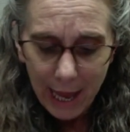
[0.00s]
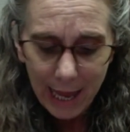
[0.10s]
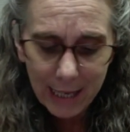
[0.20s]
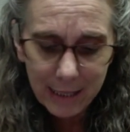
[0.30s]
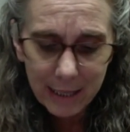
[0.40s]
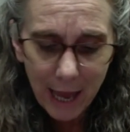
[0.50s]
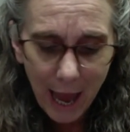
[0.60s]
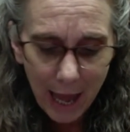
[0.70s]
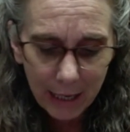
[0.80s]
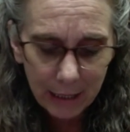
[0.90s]
is
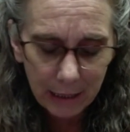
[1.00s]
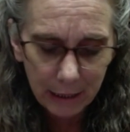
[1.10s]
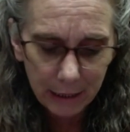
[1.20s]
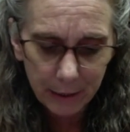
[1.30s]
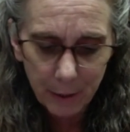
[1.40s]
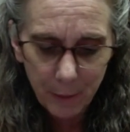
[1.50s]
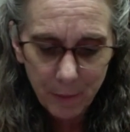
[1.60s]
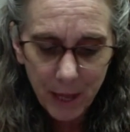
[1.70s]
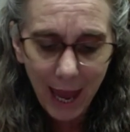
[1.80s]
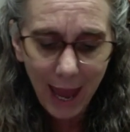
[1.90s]
that
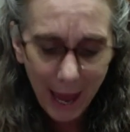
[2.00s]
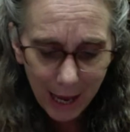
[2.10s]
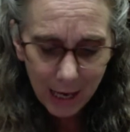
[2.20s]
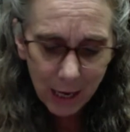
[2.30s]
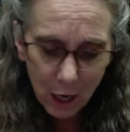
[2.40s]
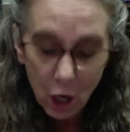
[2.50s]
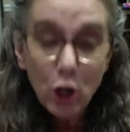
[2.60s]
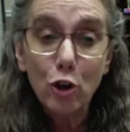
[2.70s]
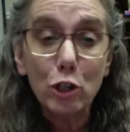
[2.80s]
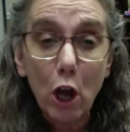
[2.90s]
A,
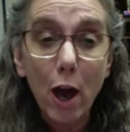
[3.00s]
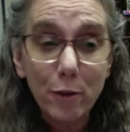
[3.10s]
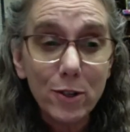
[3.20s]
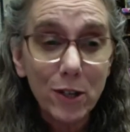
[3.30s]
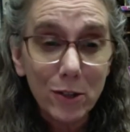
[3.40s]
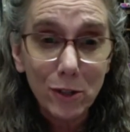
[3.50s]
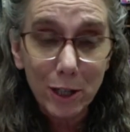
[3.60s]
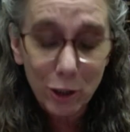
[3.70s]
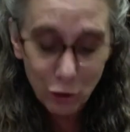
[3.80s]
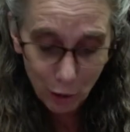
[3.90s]
your daughter is
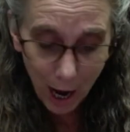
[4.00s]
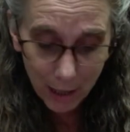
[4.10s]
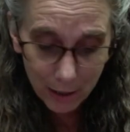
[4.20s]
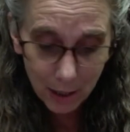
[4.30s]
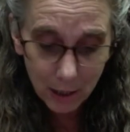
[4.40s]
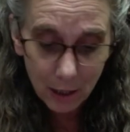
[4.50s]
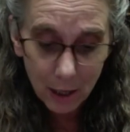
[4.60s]
easily distracted.